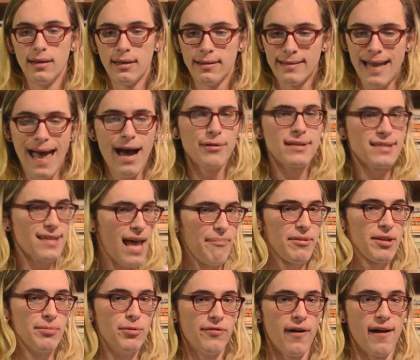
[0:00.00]
Now it's time
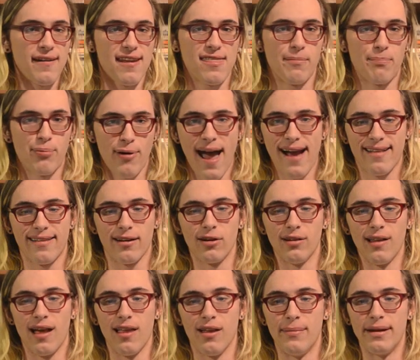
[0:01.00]
to move on to the
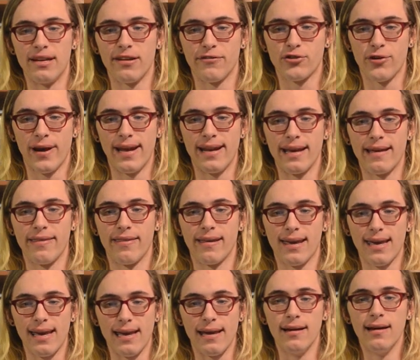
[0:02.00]
practical element of training in the
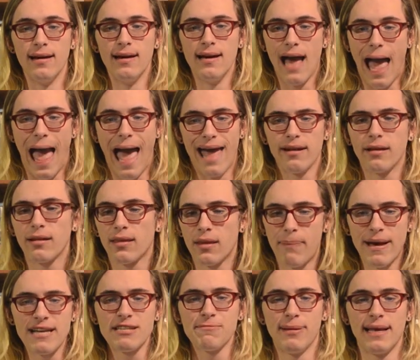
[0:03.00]
gi, and the
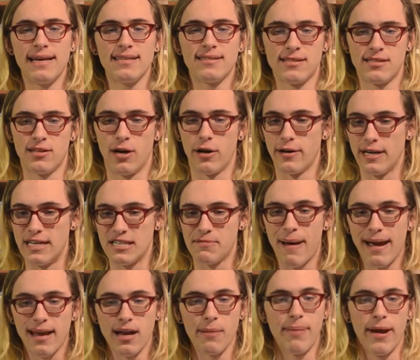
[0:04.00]
best place to start is
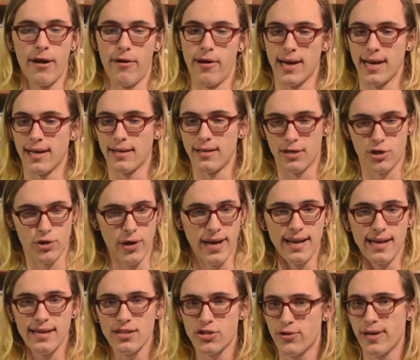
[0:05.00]
by comparing it to
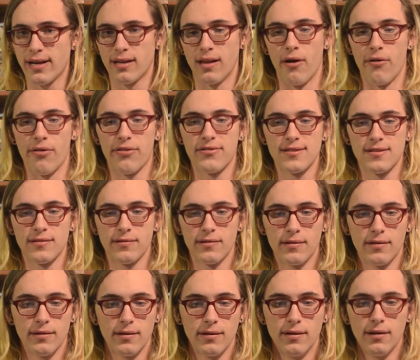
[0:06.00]
training in street clothes.
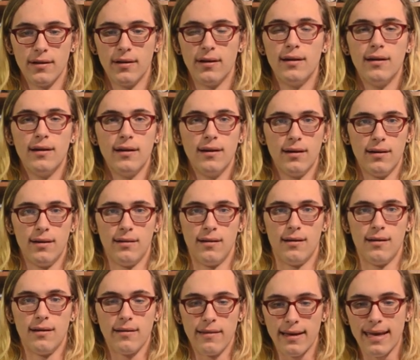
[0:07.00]

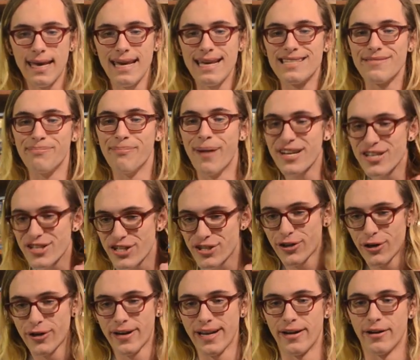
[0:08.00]
The gi is much
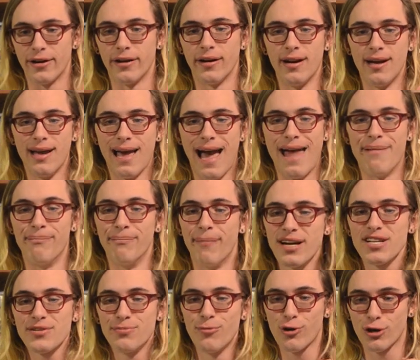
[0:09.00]
sturdier and
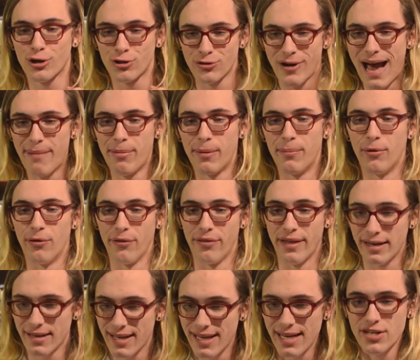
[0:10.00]
much more grabbable
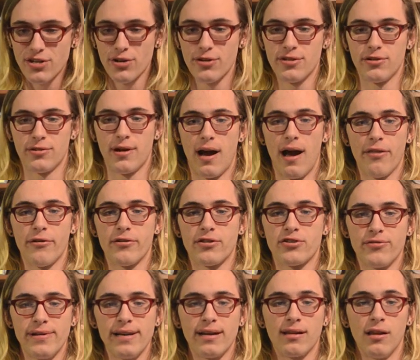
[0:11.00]
than t-shirts other
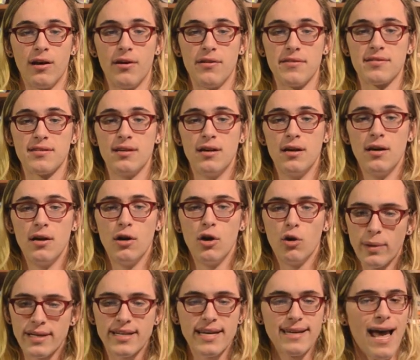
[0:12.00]
street clothes,
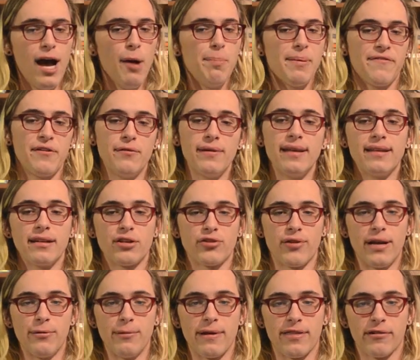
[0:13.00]
which can help if you need to
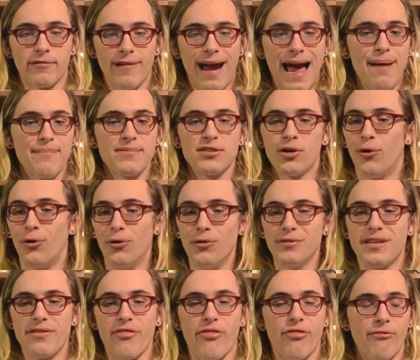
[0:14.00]
train with grabs,
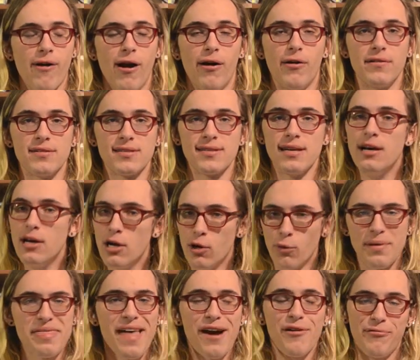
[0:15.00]
holds, and throws
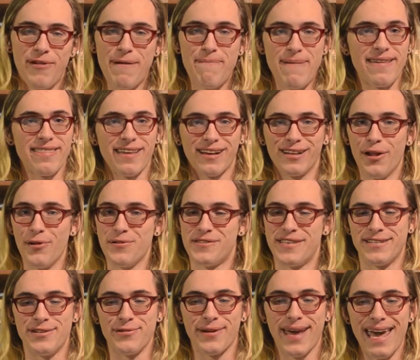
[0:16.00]
without ripping the clothes
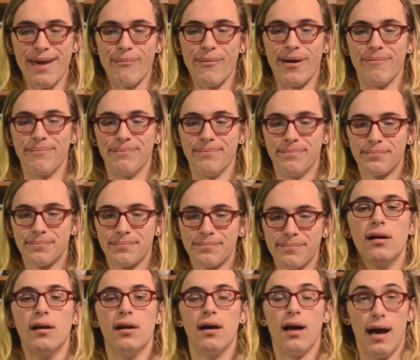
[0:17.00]
that you came
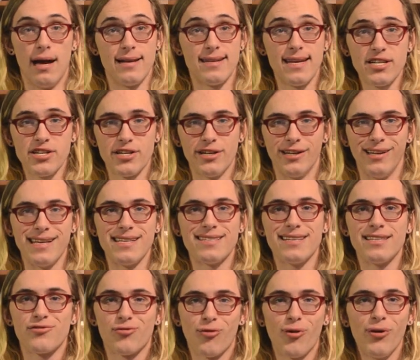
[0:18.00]
in. Additionally,
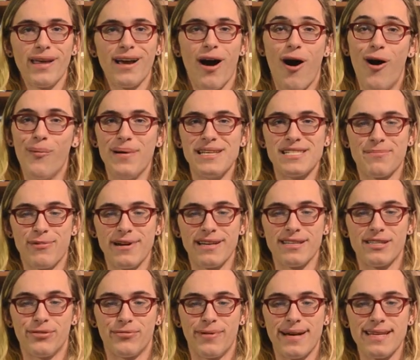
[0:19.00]
since rolling always brings
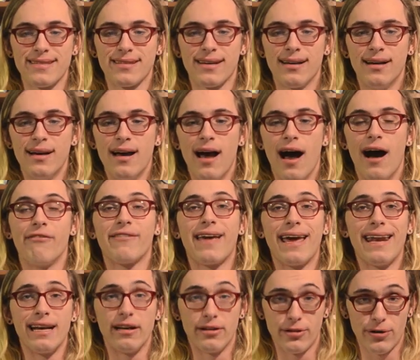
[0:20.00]
the risk of
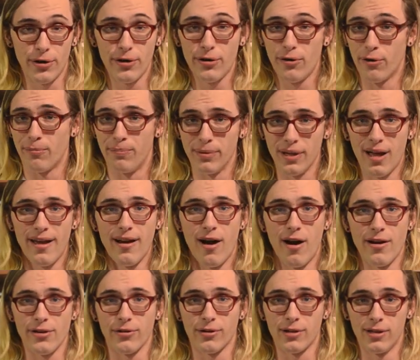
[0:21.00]
getting dirt or blood
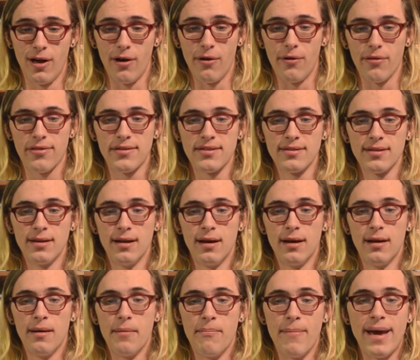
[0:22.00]
on your clothes,
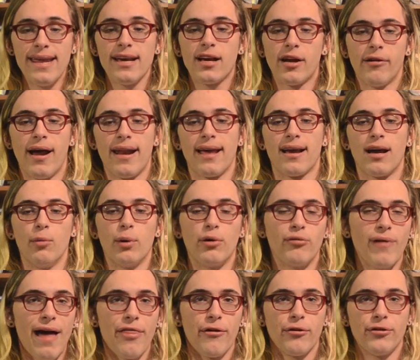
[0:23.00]
many karateka would
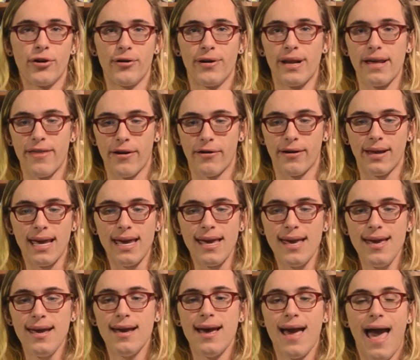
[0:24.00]
rather dirty their
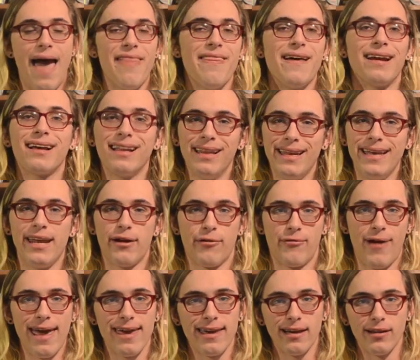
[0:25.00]
gi and then clean it
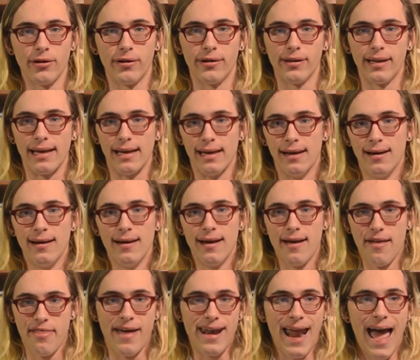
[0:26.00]
regularly
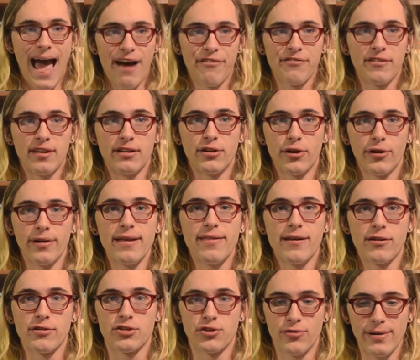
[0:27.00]
than have to dirty
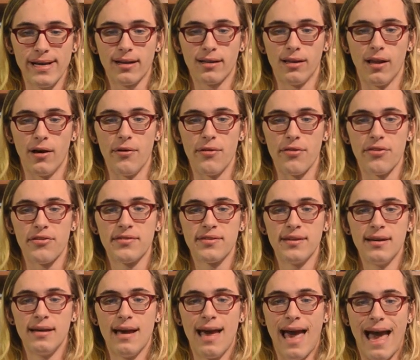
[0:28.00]
their street clothes
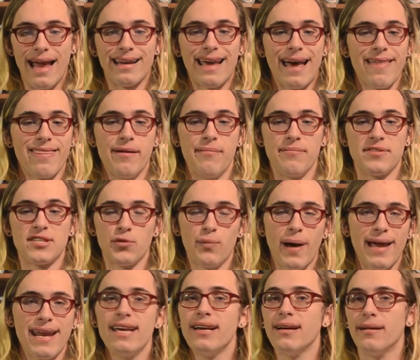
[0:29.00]
and get them
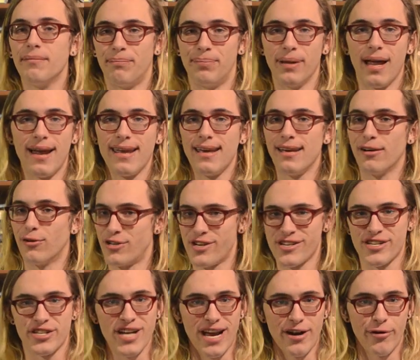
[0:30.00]
sweaty, bloody, or
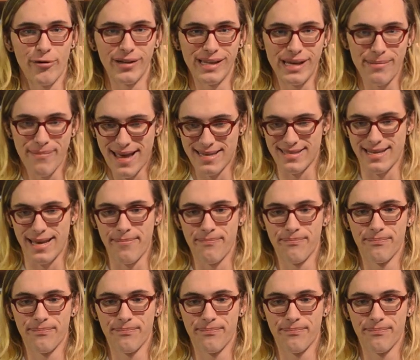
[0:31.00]
just generally messy.